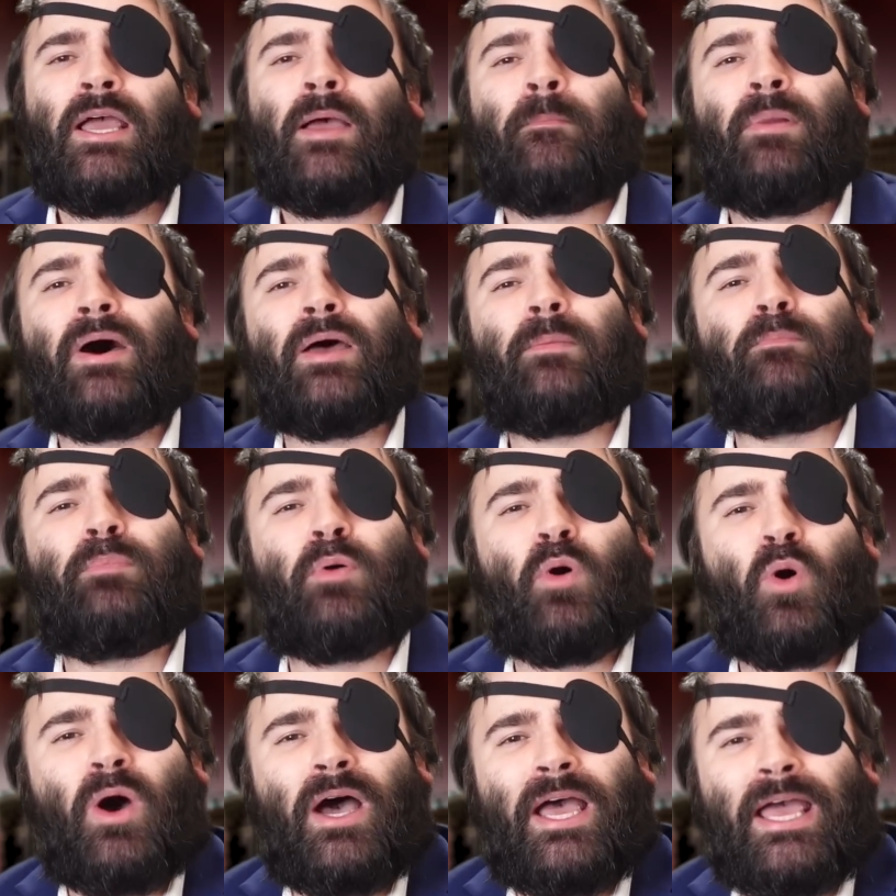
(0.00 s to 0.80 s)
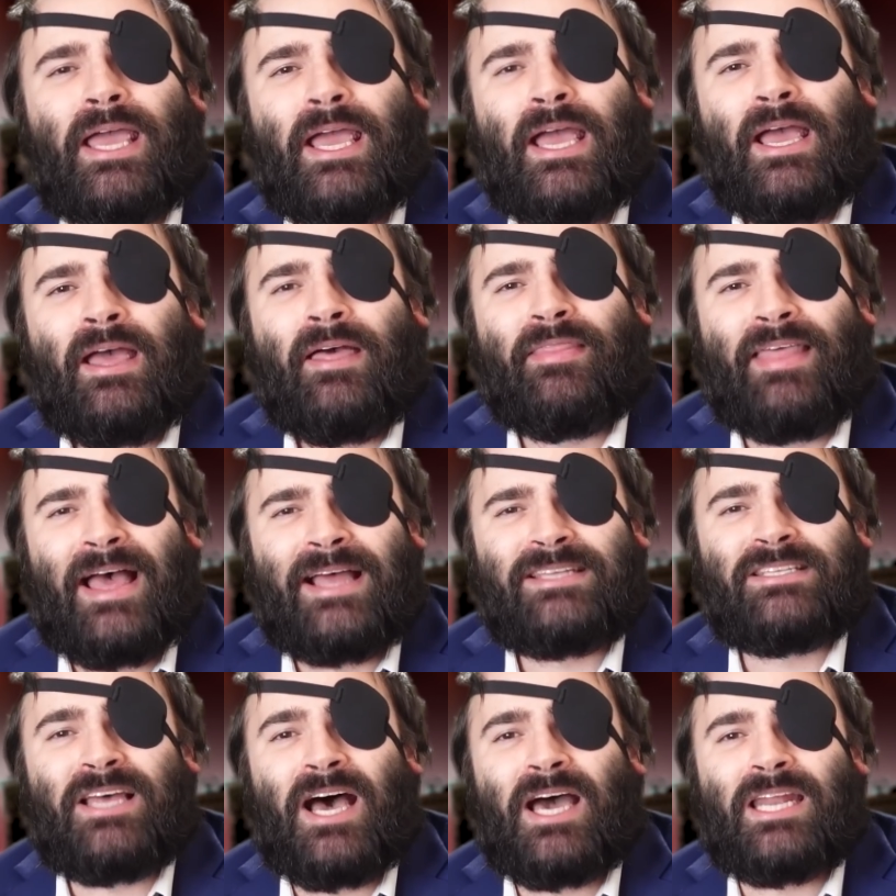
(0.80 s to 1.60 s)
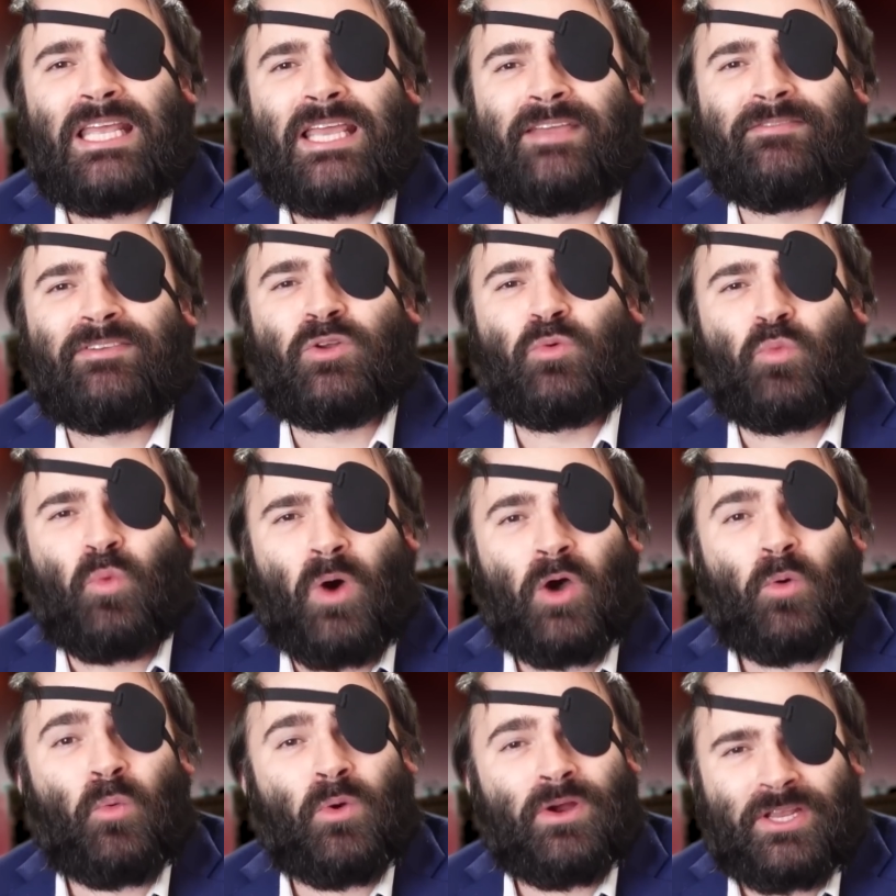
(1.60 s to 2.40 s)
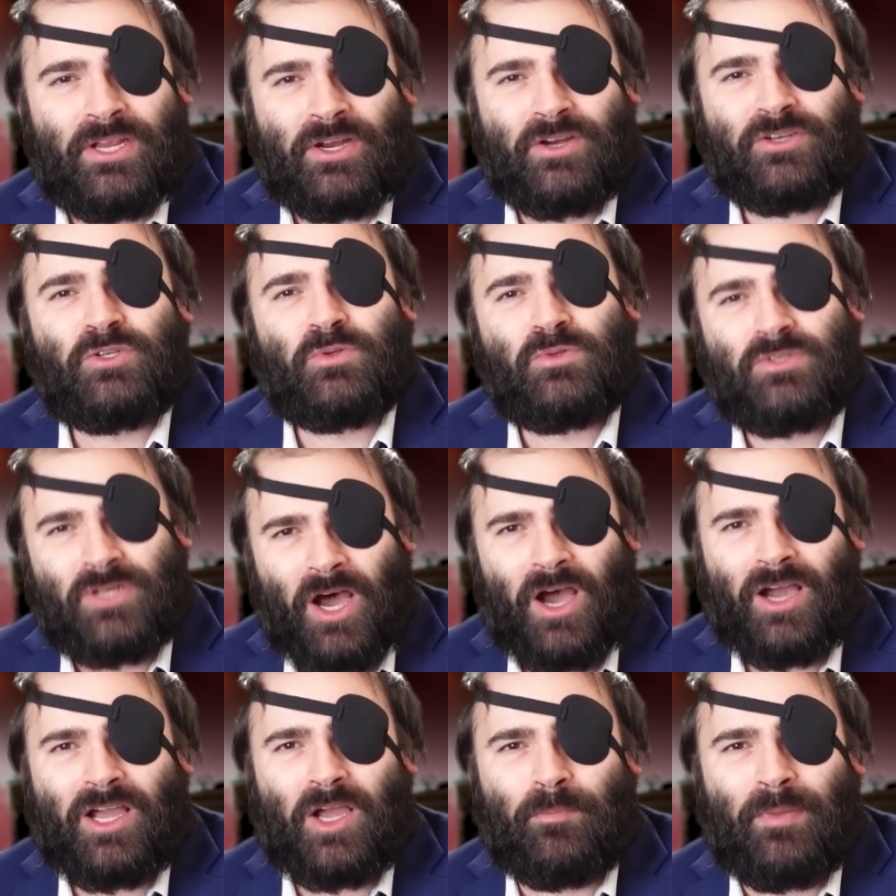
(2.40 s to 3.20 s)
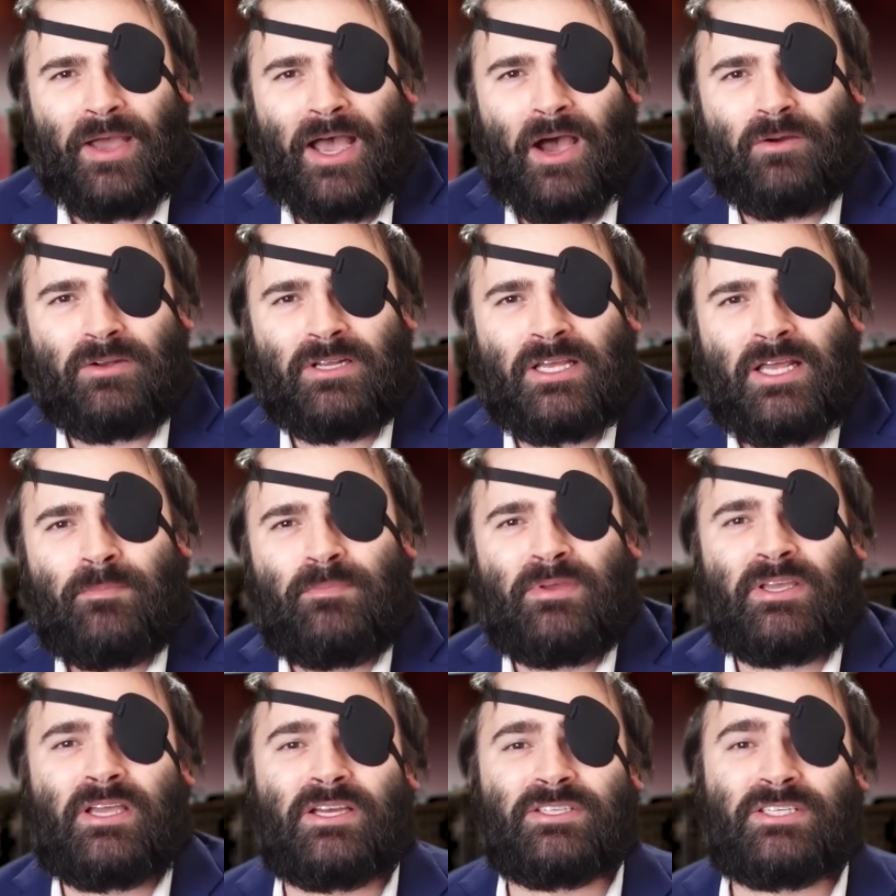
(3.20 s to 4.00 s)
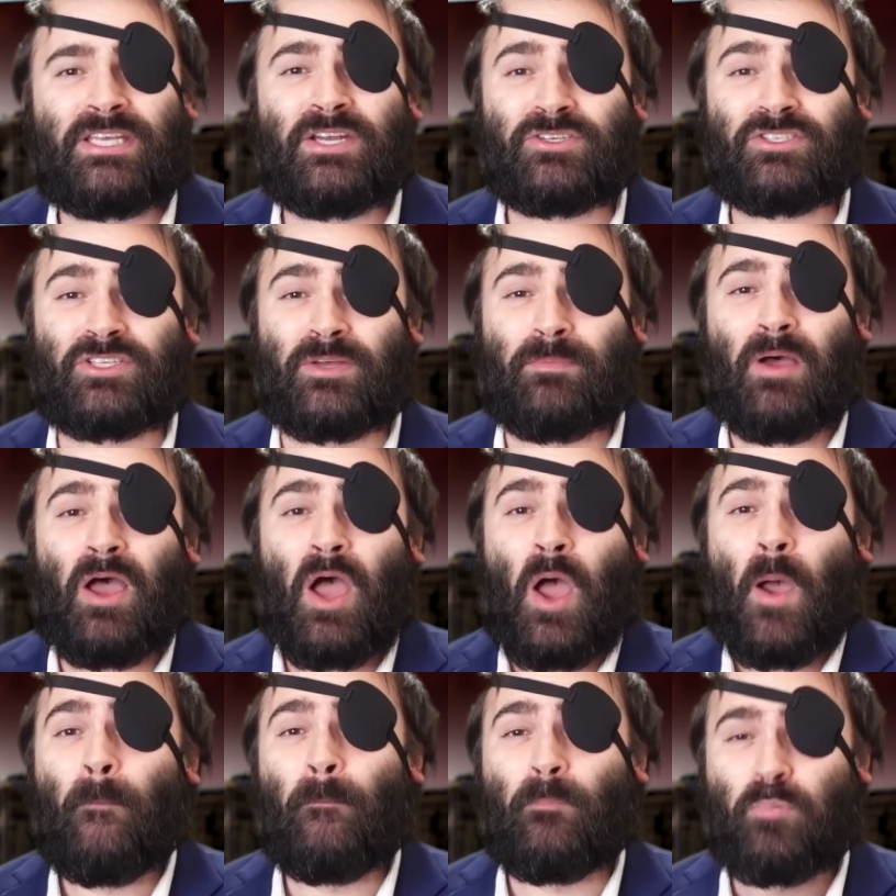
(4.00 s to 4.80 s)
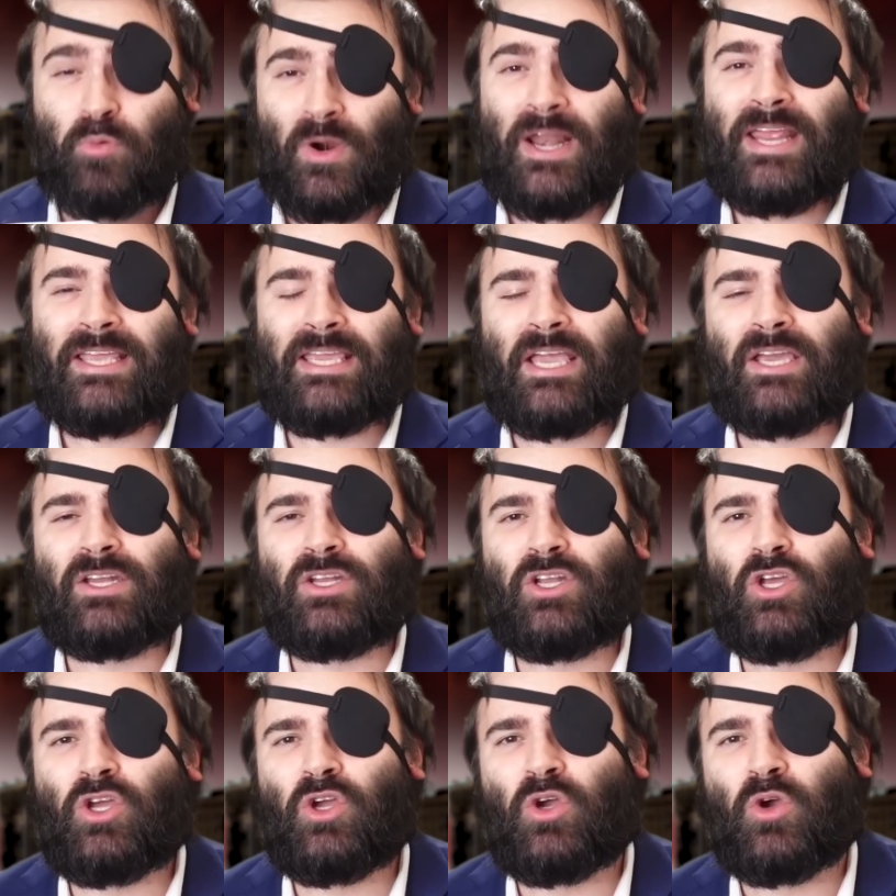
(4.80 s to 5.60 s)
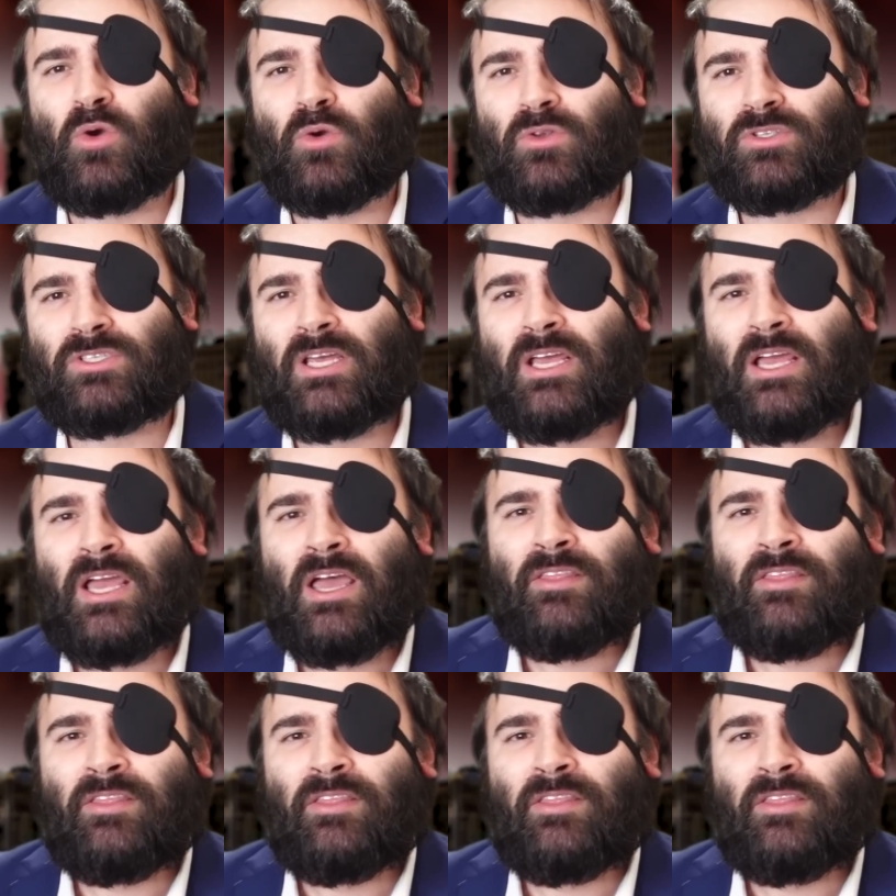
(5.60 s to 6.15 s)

But boy, that's not even what we're here to talk about. Because here's some breaking news.